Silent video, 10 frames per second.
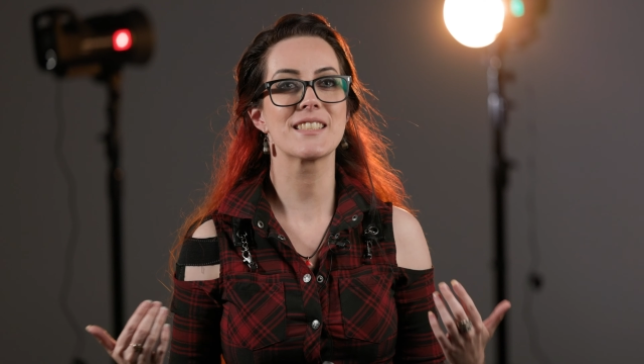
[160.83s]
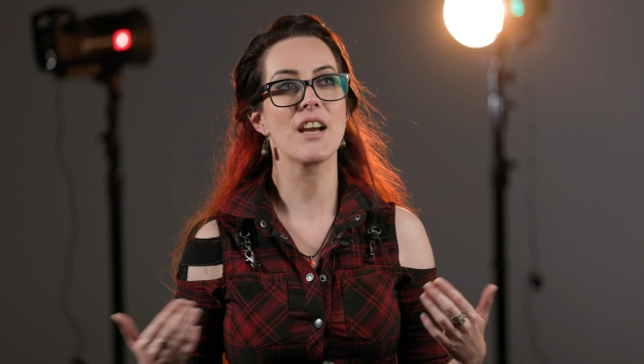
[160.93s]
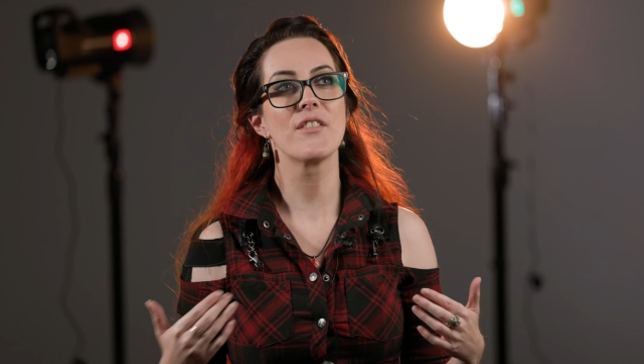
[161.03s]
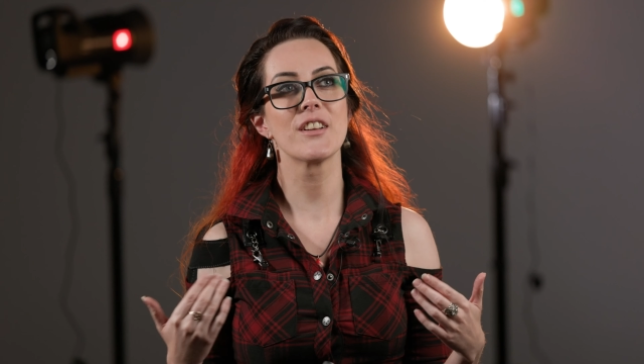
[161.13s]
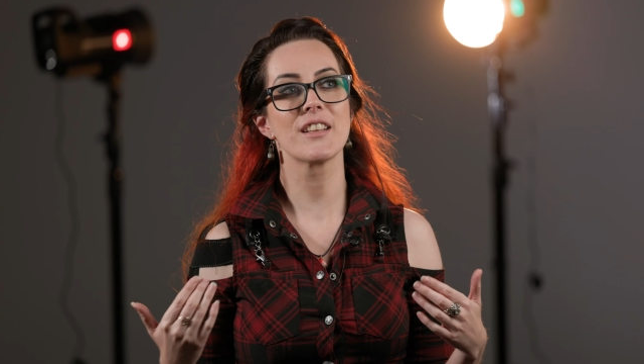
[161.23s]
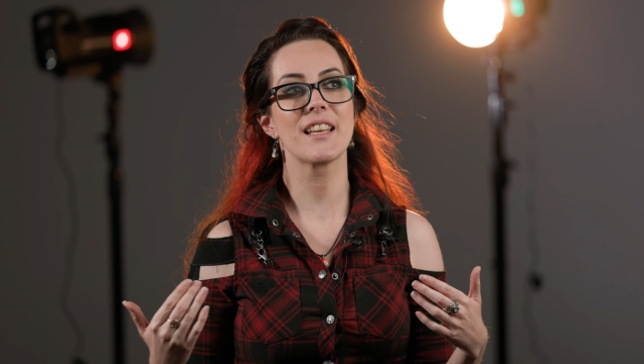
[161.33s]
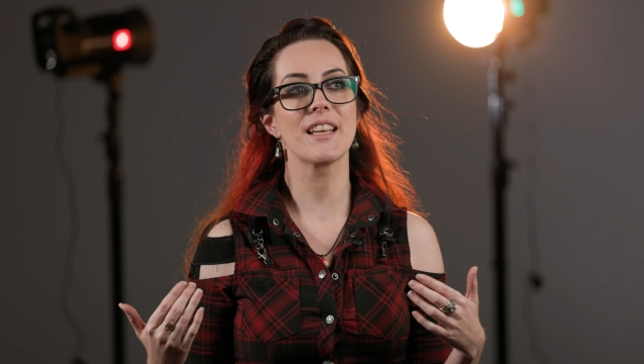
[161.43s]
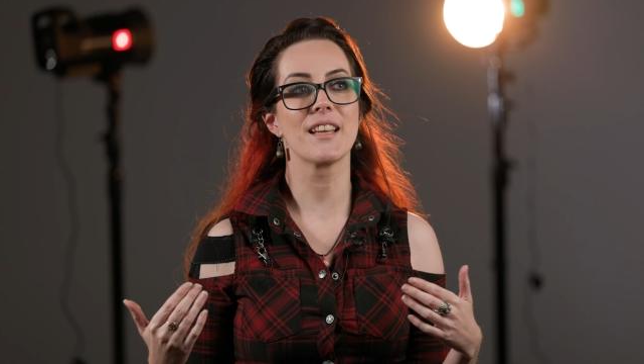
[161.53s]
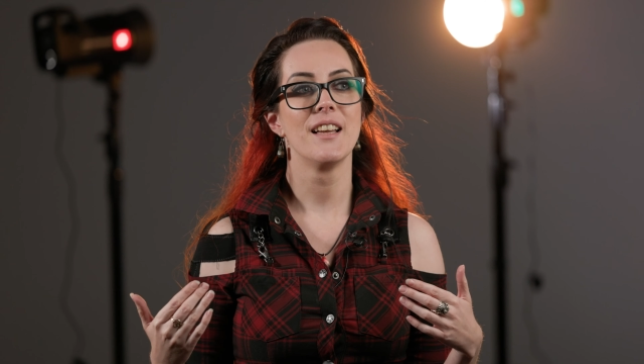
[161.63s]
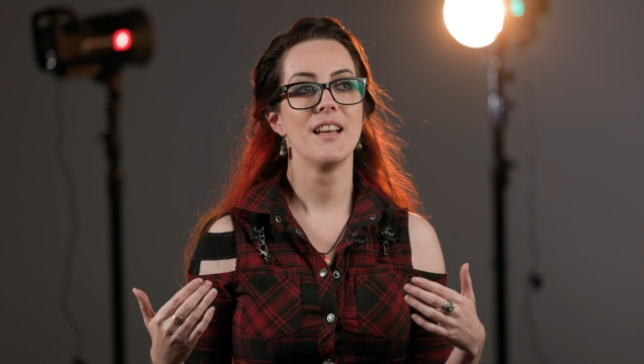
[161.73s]
It's
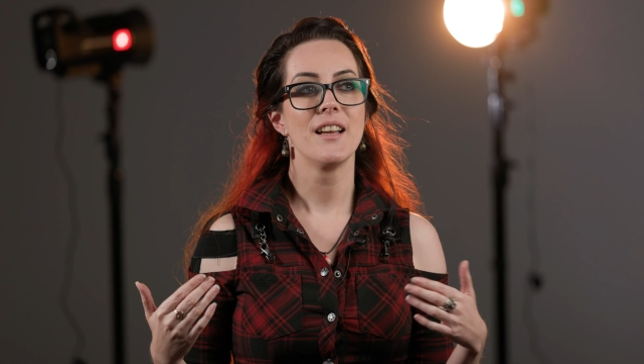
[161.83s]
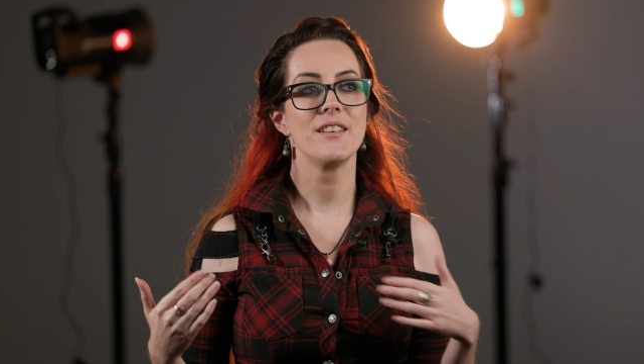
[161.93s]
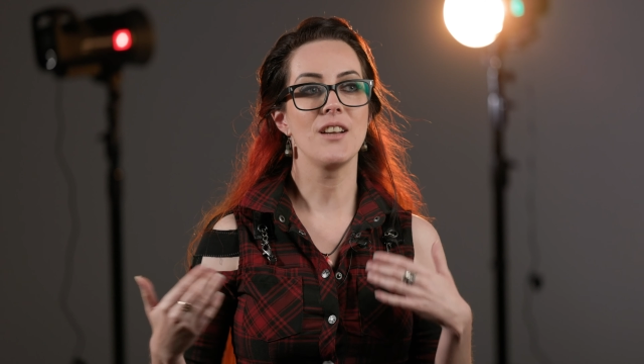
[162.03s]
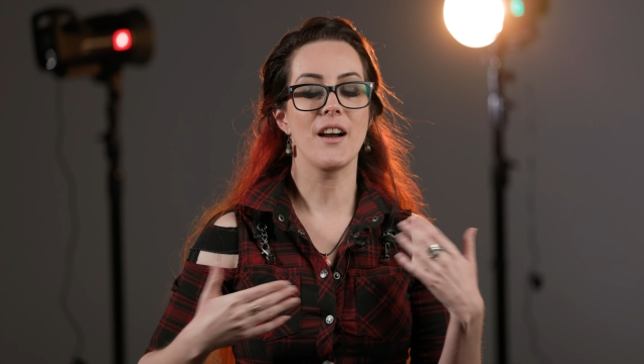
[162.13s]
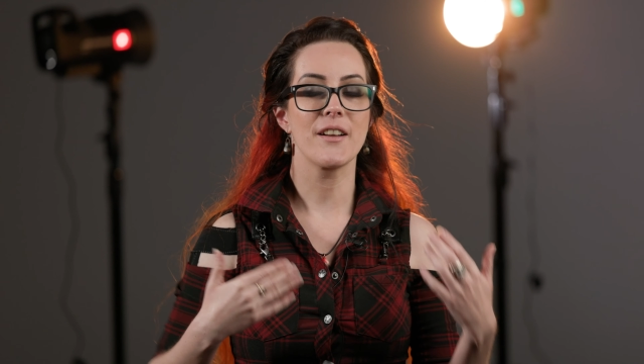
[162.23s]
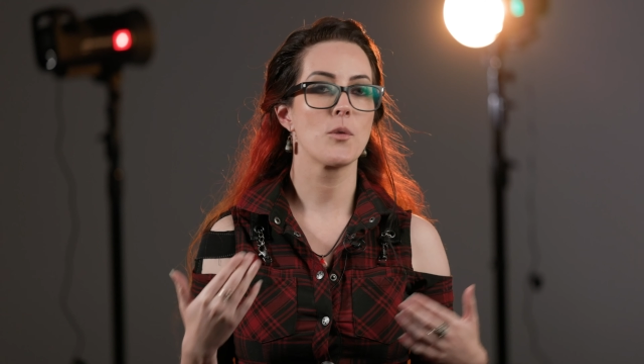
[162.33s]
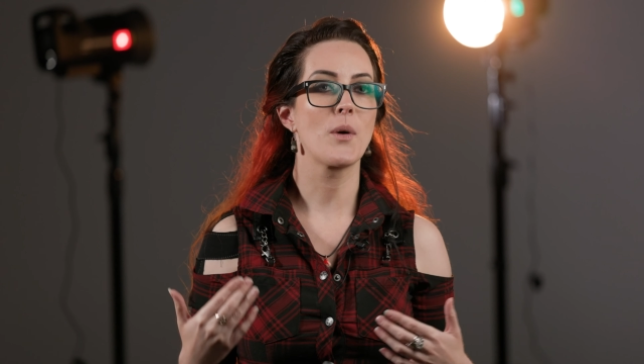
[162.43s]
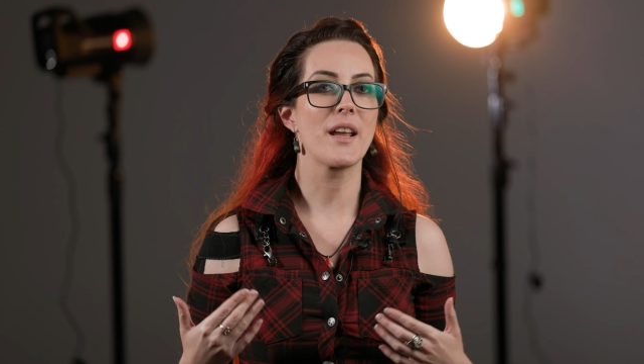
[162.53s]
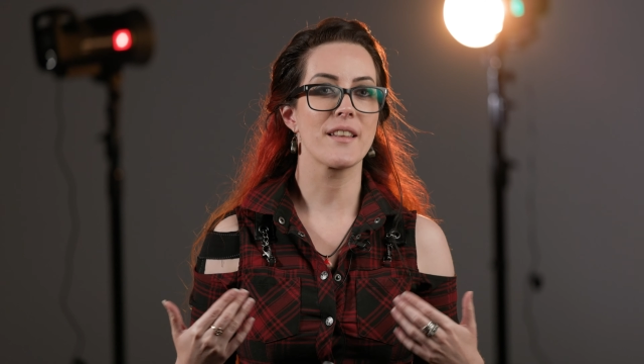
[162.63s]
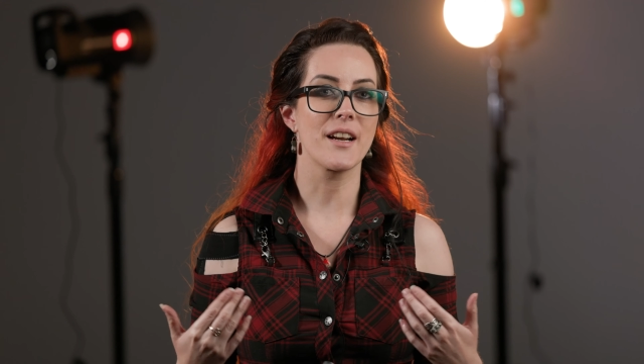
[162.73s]
definitely not in
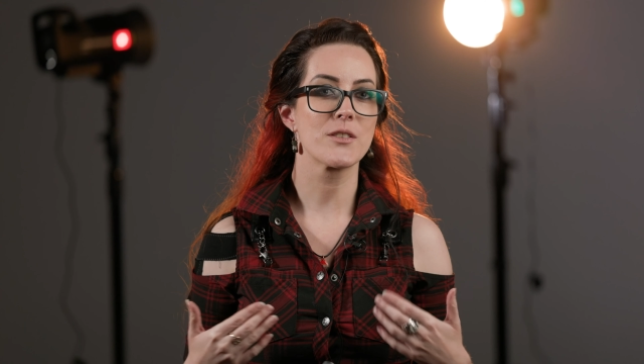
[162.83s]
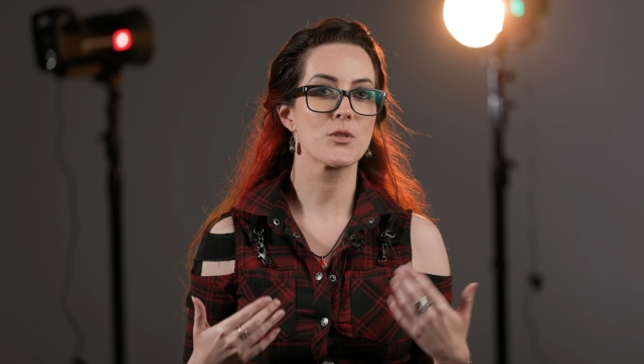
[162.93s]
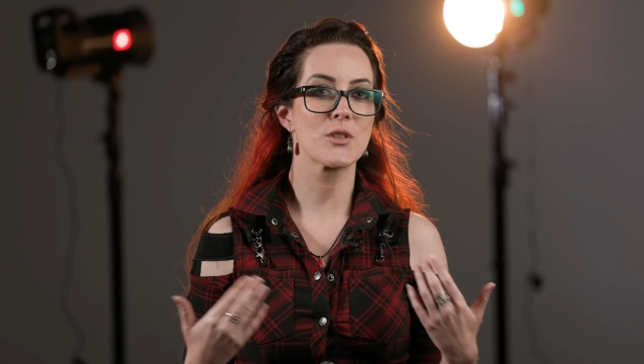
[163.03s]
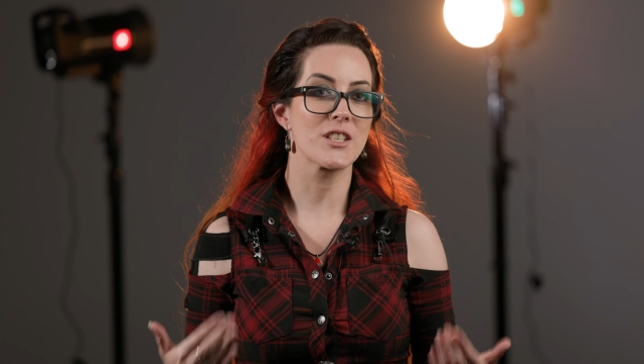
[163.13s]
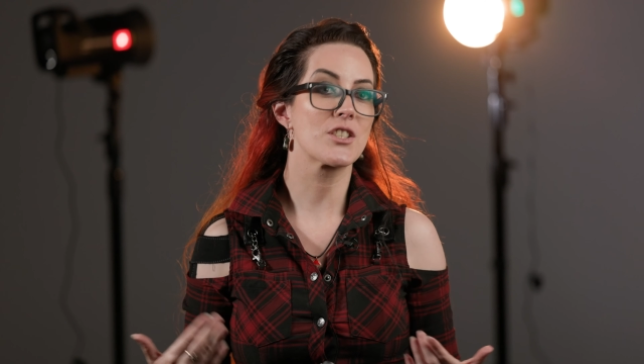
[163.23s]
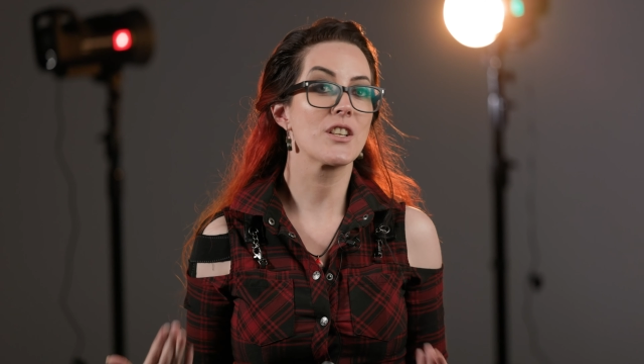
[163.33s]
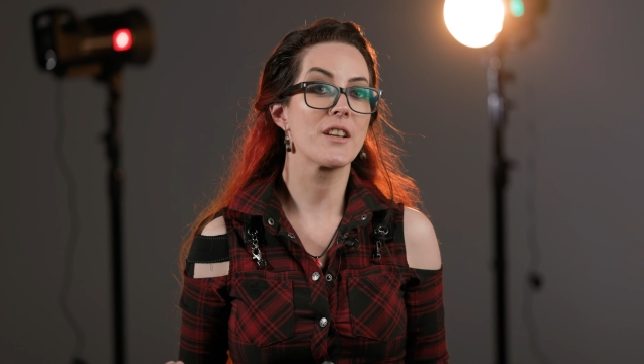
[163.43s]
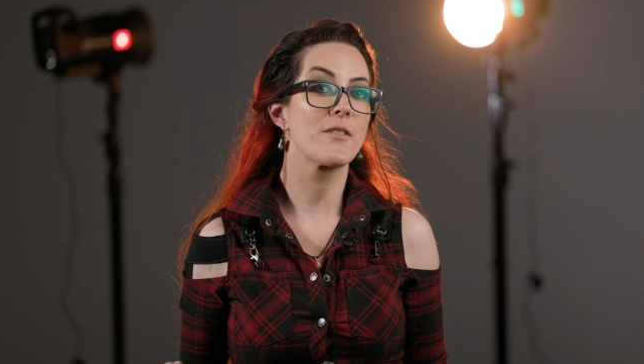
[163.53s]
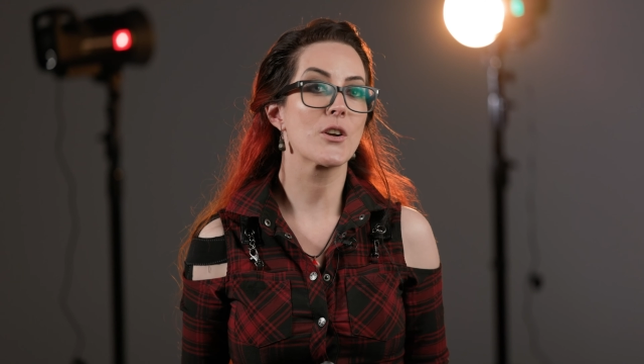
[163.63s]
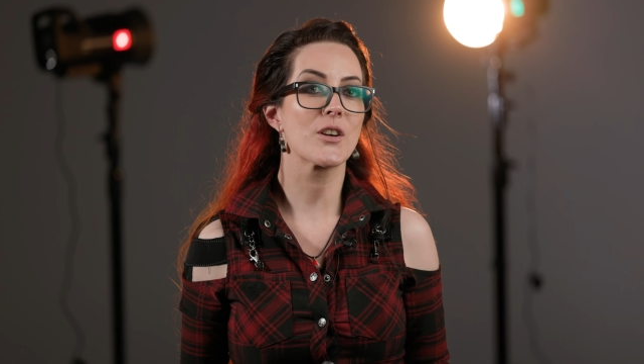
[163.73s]
a way that I
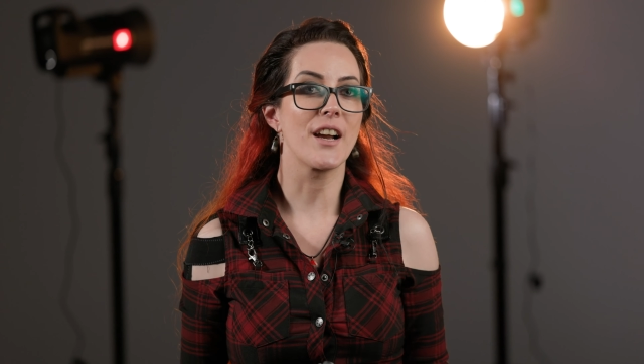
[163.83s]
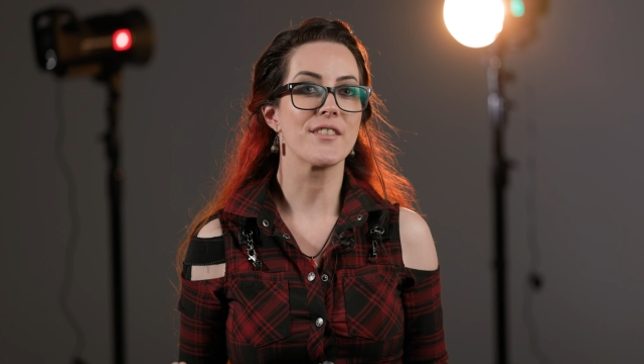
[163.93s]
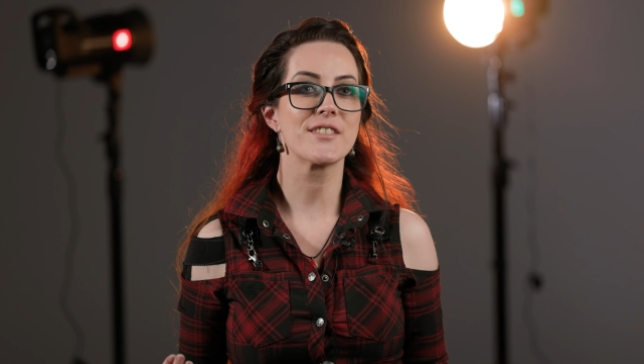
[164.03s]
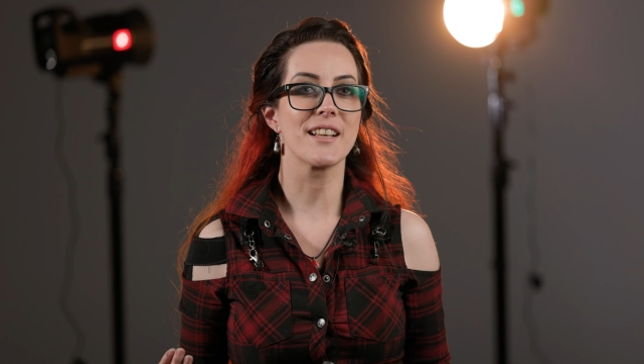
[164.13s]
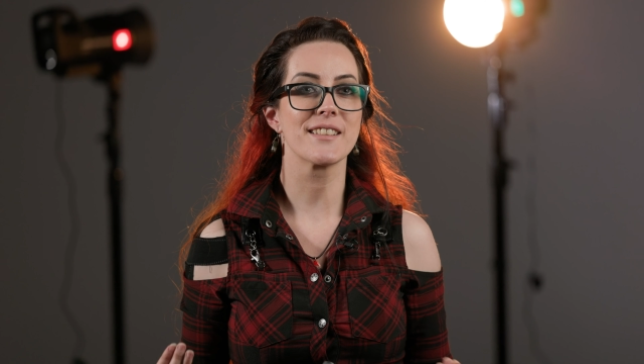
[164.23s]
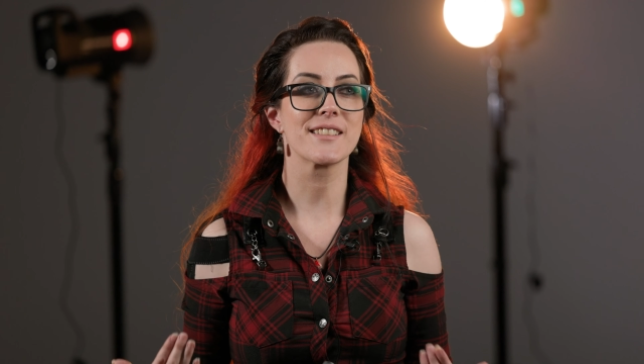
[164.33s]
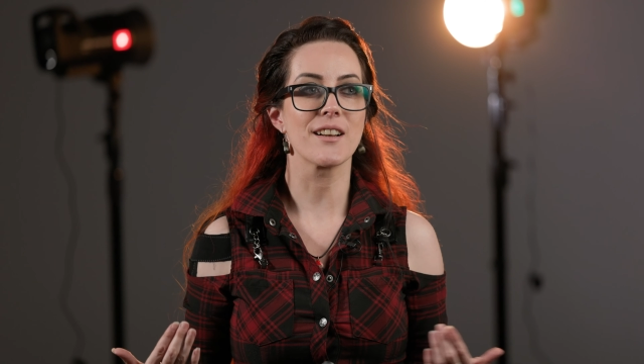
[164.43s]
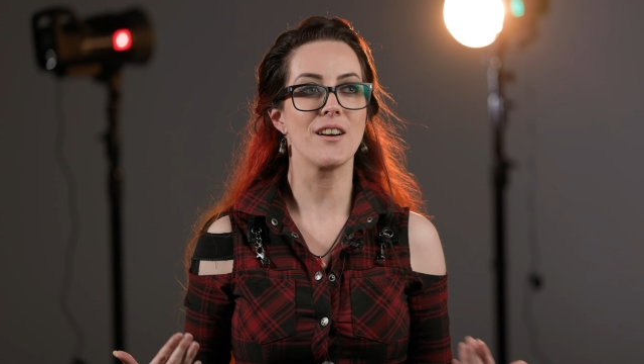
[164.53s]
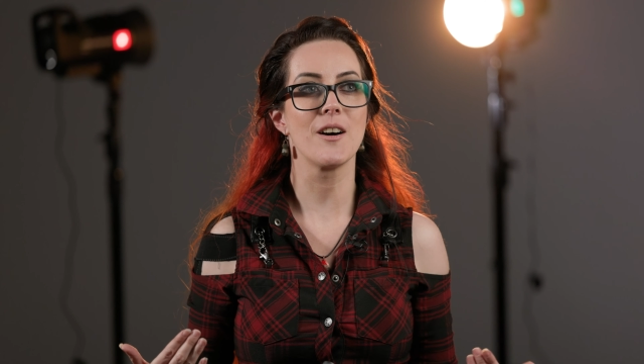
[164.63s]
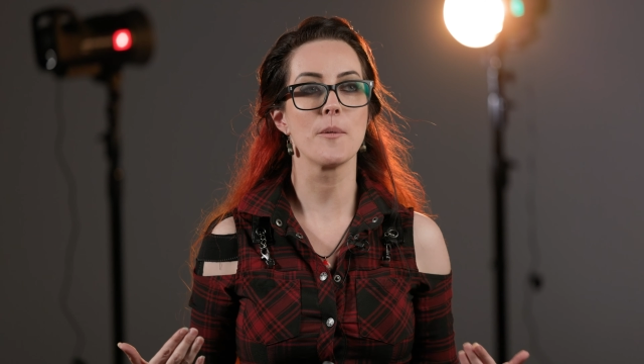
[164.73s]
traditionally photograph
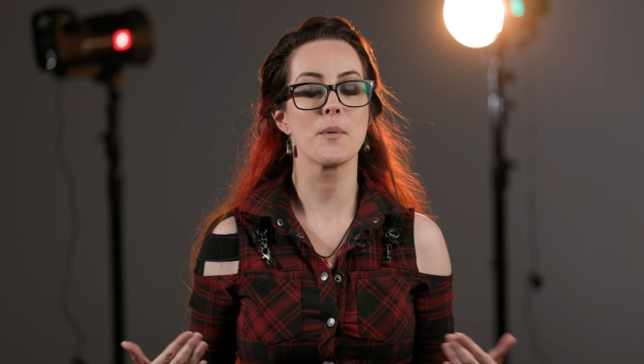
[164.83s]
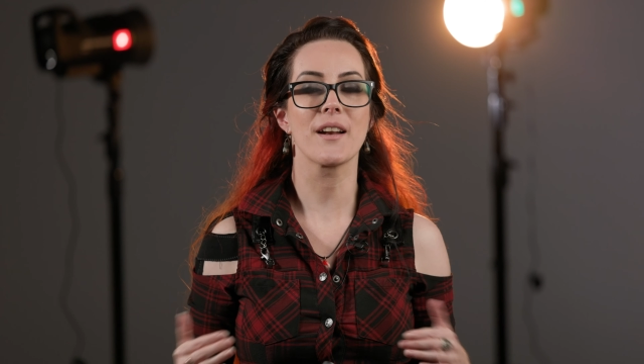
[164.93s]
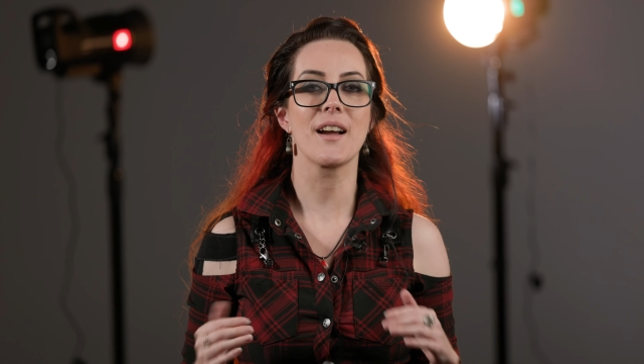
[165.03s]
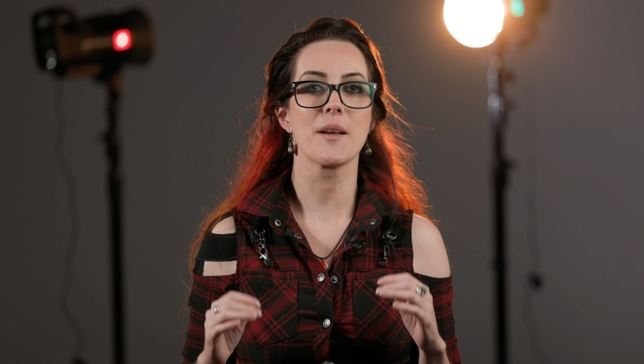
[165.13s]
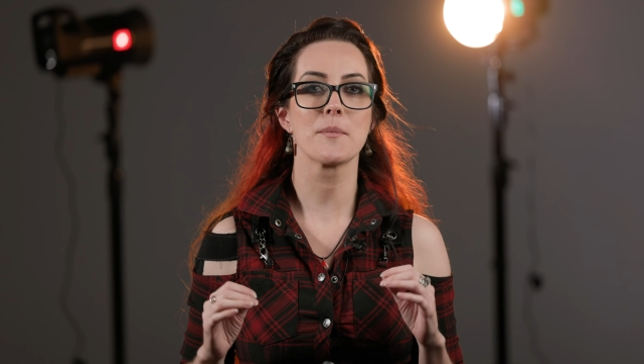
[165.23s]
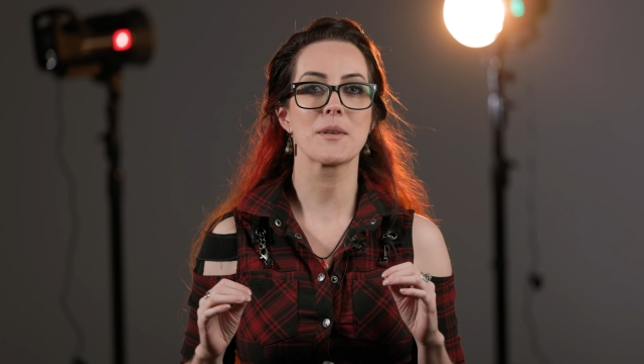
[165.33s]
dance at all, but I